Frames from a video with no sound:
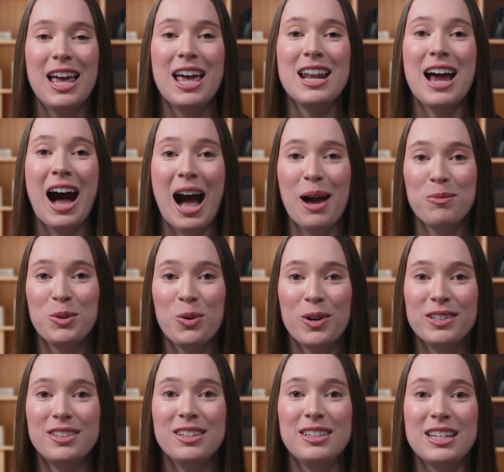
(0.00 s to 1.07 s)
and I'm
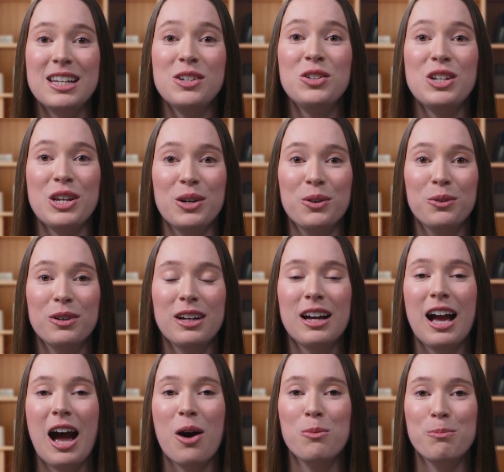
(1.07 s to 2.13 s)
going to teach you
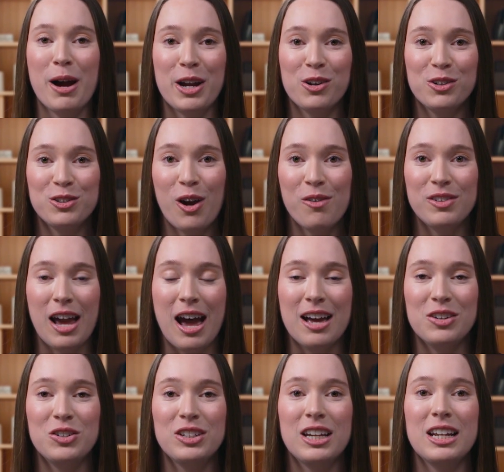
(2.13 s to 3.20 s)
how Microsoft
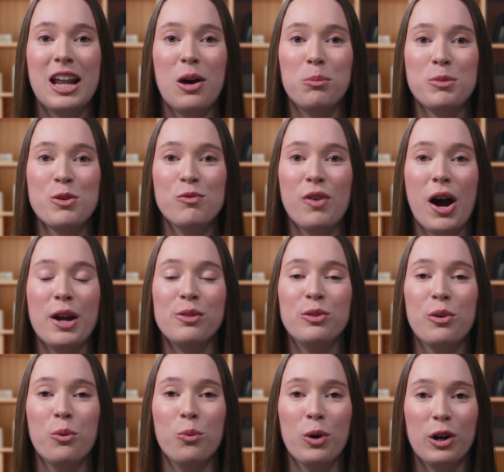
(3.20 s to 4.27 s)
Edge can help you find
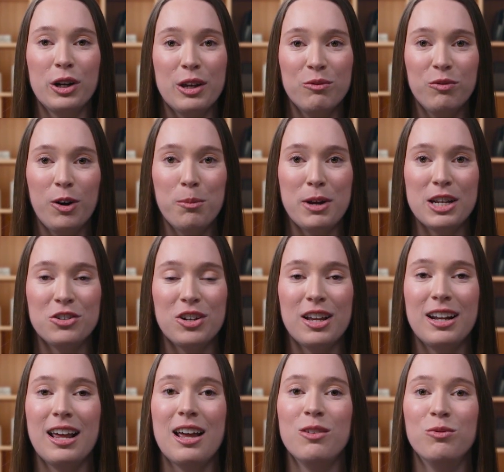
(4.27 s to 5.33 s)
the work
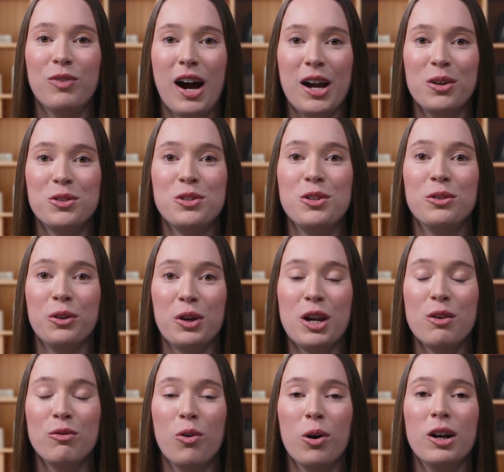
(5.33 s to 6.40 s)
information and files you're
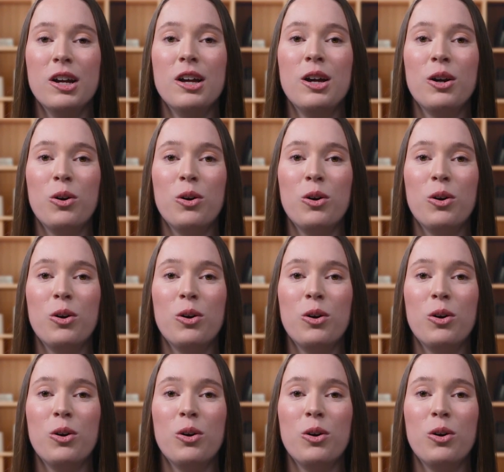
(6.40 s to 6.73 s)
looking for